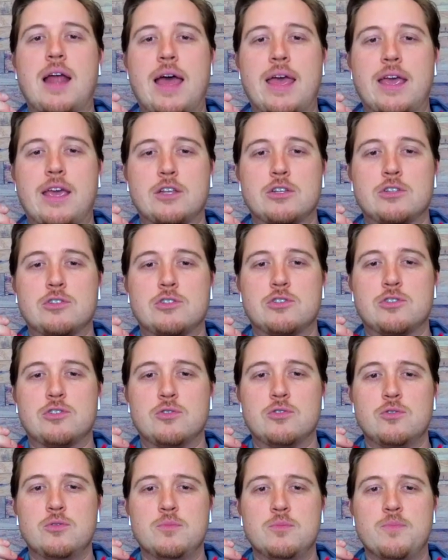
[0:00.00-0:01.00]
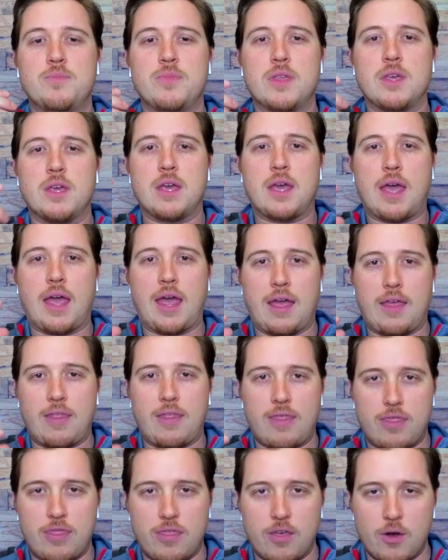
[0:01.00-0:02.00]
I consume
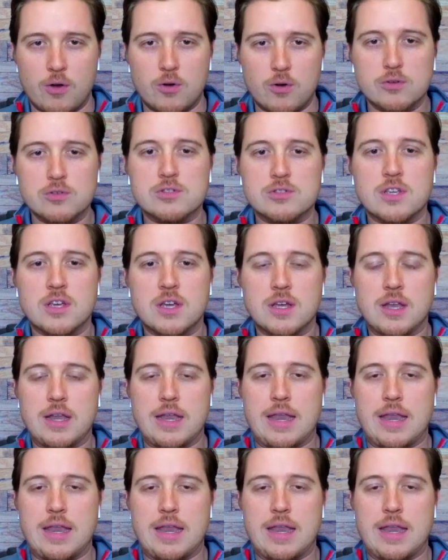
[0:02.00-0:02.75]
and those